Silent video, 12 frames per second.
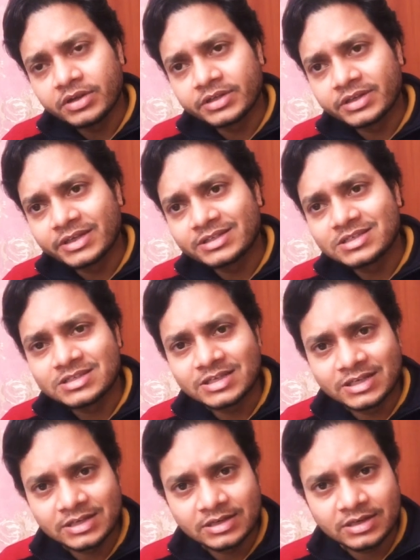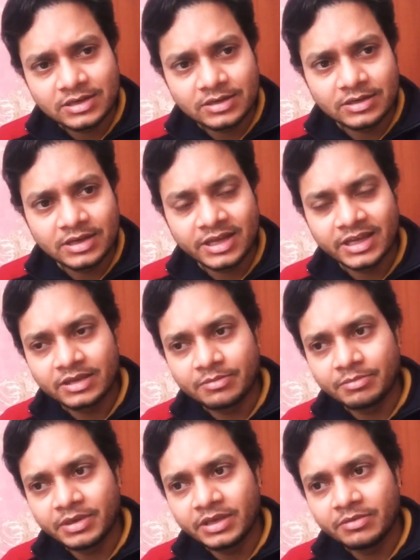and get settled like
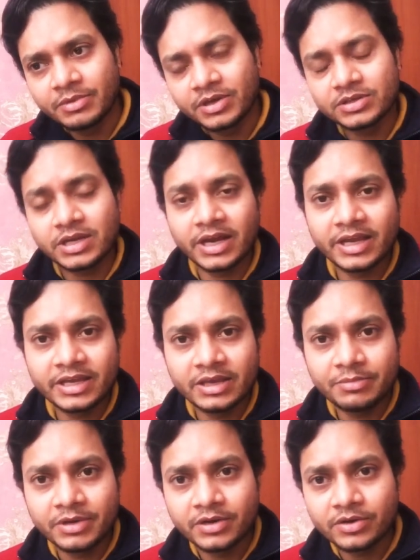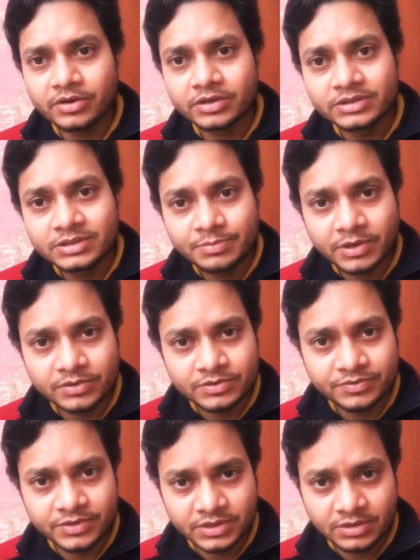me, because I came here on a spouse
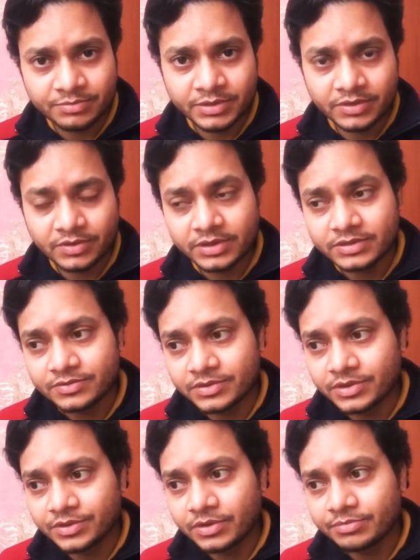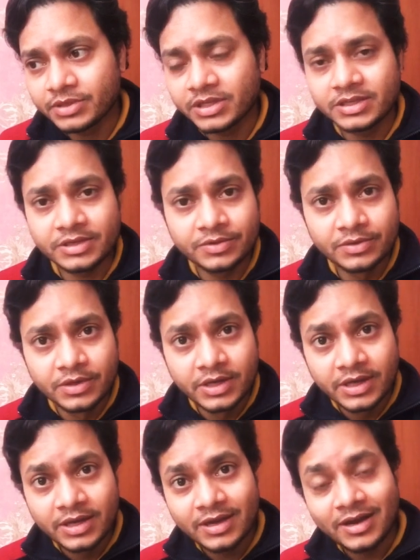visa, being honest with you, I'm telling you,
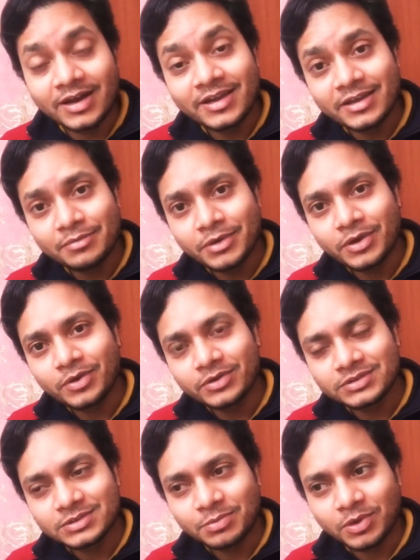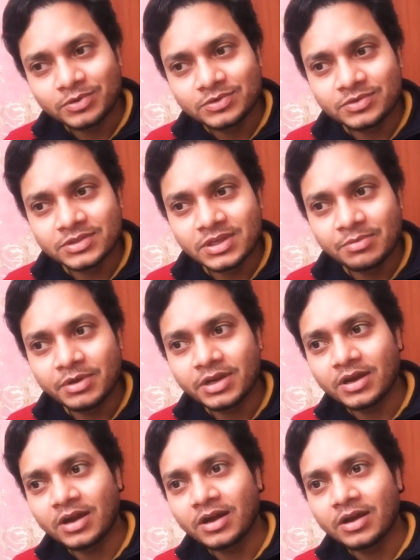I came here on spouse visa, but
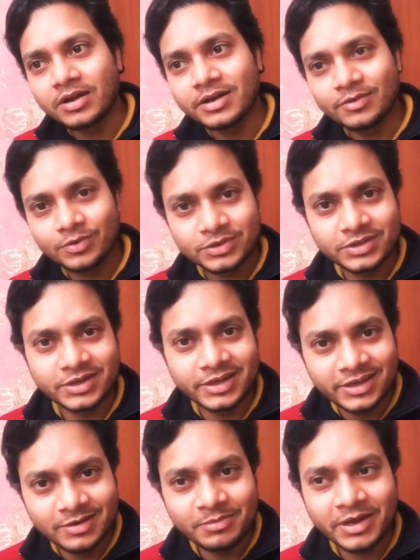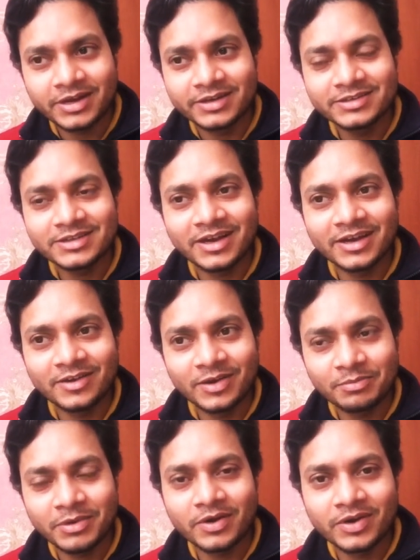it was a real marriage. I
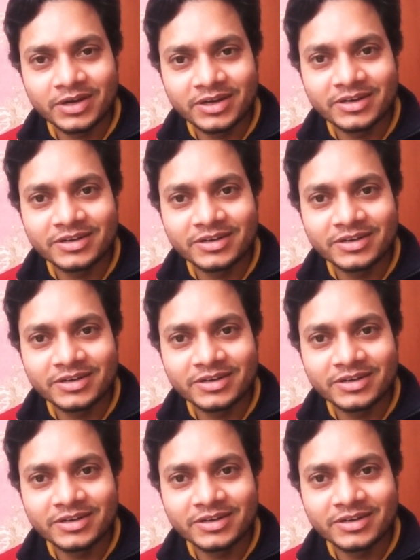got married